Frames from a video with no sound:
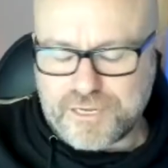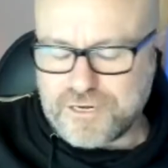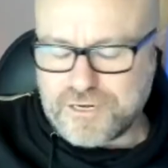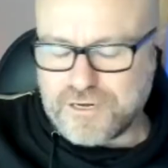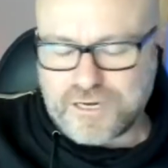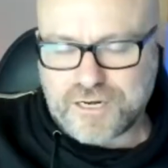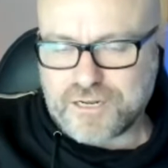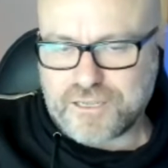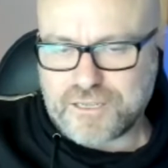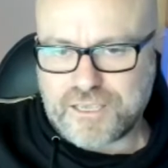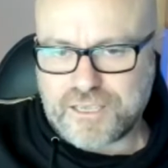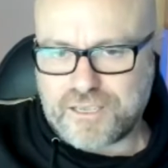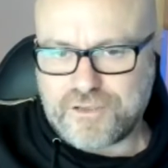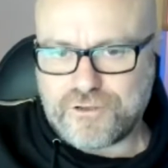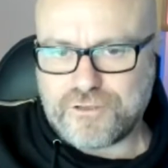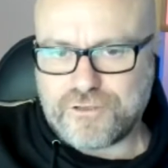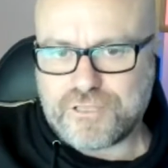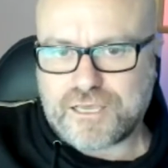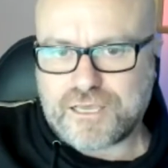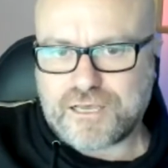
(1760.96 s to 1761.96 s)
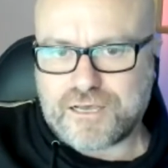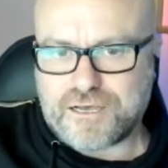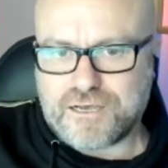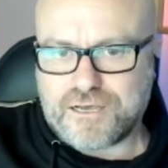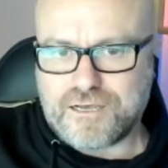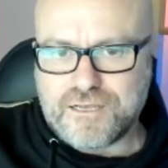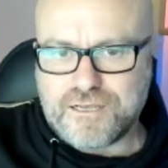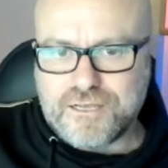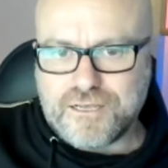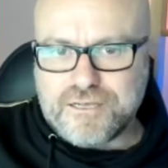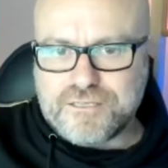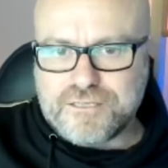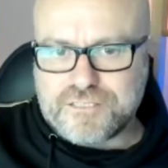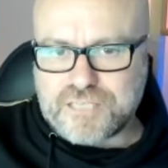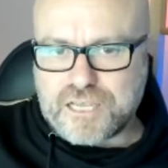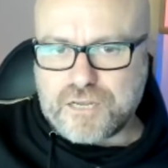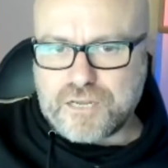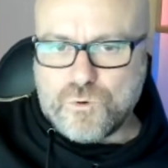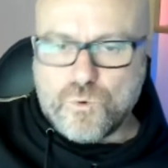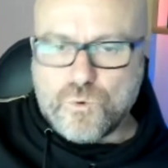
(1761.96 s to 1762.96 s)
I don't care who they are,
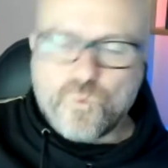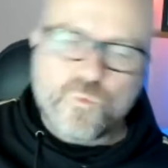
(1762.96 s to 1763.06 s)
say